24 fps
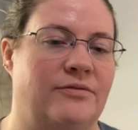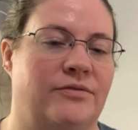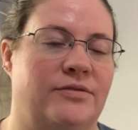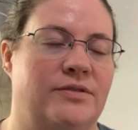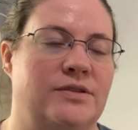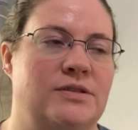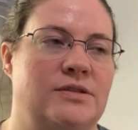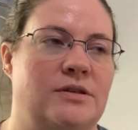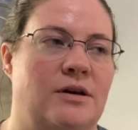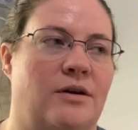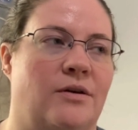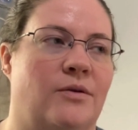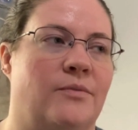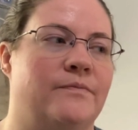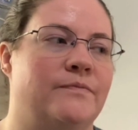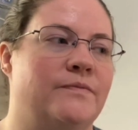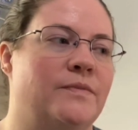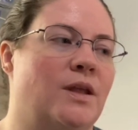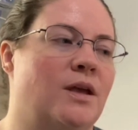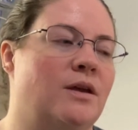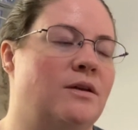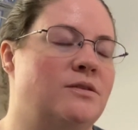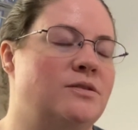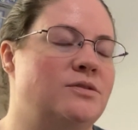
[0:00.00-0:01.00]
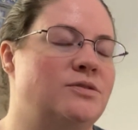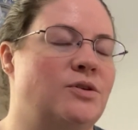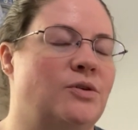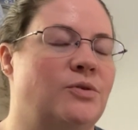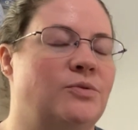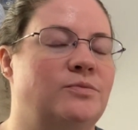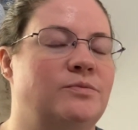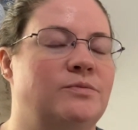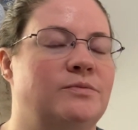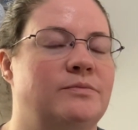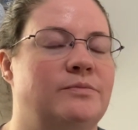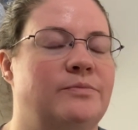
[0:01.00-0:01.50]
So don't
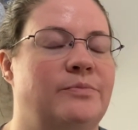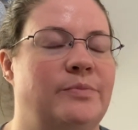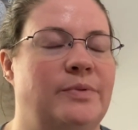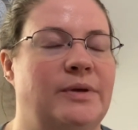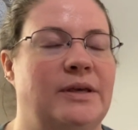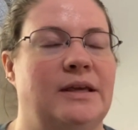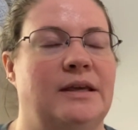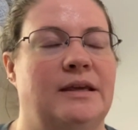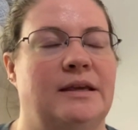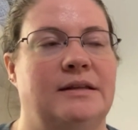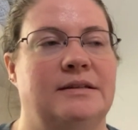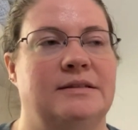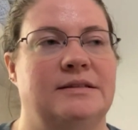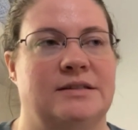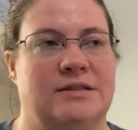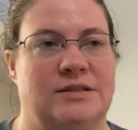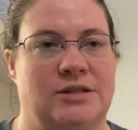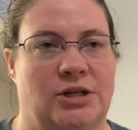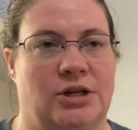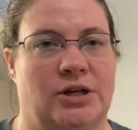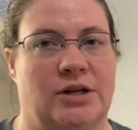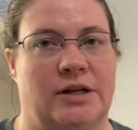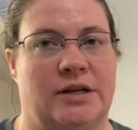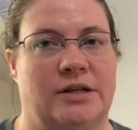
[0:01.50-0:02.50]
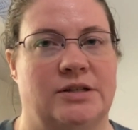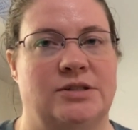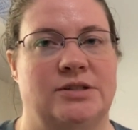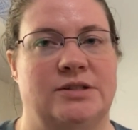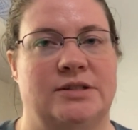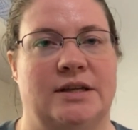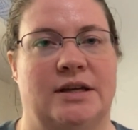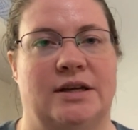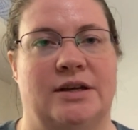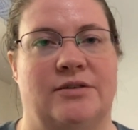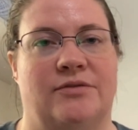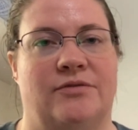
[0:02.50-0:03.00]
be discouraged
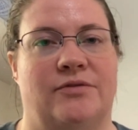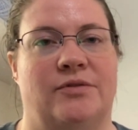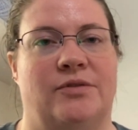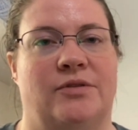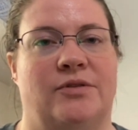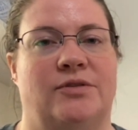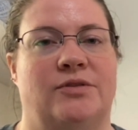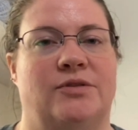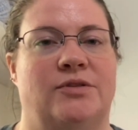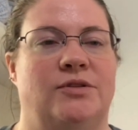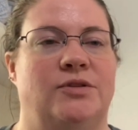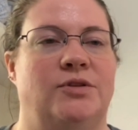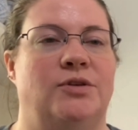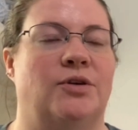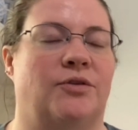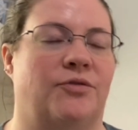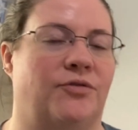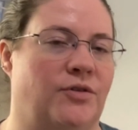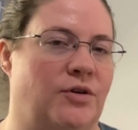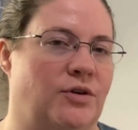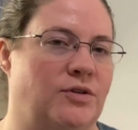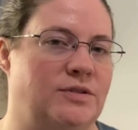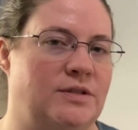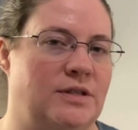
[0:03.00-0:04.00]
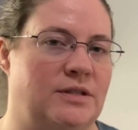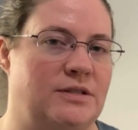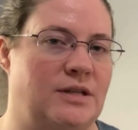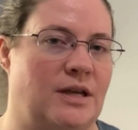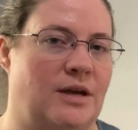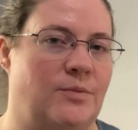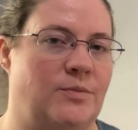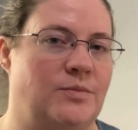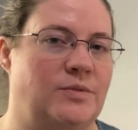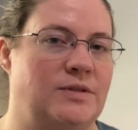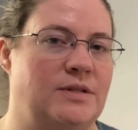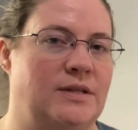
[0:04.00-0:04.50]
if your first
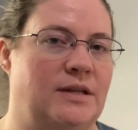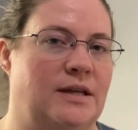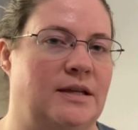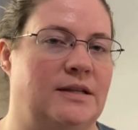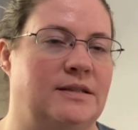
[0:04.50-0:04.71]
attempt